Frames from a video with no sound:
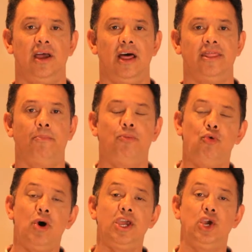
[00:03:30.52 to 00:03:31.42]
The
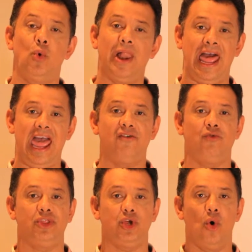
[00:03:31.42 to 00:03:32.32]
poor you will have
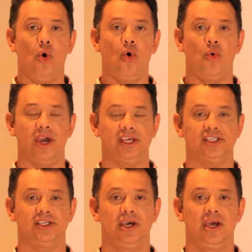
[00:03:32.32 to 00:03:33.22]
with you
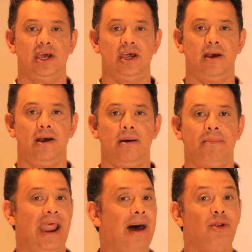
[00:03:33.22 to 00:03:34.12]
always,
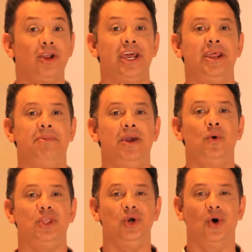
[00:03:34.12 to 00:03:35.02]
but I'm not going to be
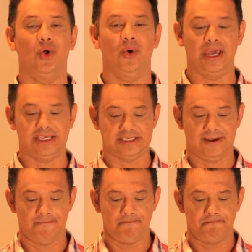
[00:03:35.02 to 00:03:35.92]
with you always.
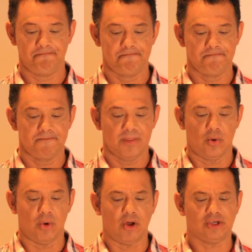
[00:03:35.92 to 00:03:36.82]

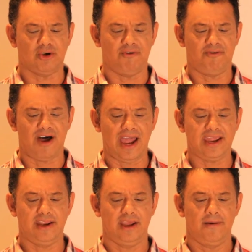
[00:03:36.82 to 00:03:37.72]
We also
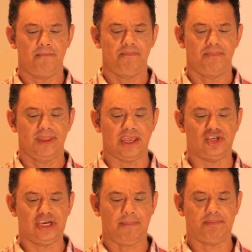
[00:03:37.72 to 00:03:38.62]
find in
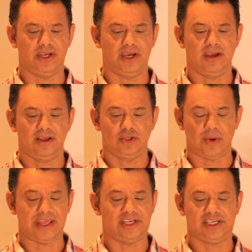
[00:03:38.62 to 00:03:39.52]
chapter
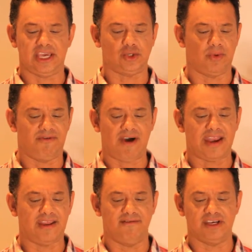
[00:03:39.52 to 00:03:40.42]
26, we
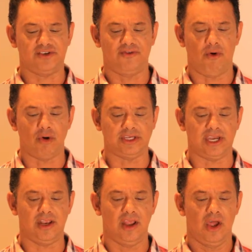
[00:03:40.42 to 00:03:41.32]
find in verse
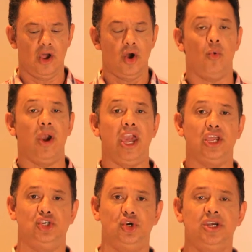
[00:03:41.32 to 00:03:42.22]
14, where
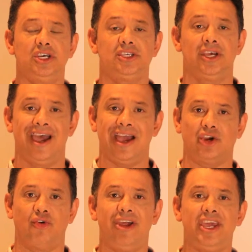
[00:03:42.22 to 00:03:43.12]
Judas
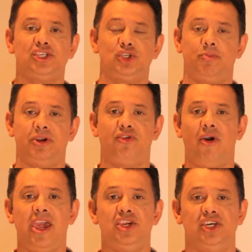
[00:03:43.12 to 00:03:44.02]
agrees to
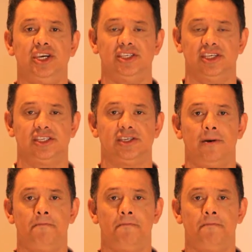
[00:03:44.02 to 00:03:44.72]
betray Jesus.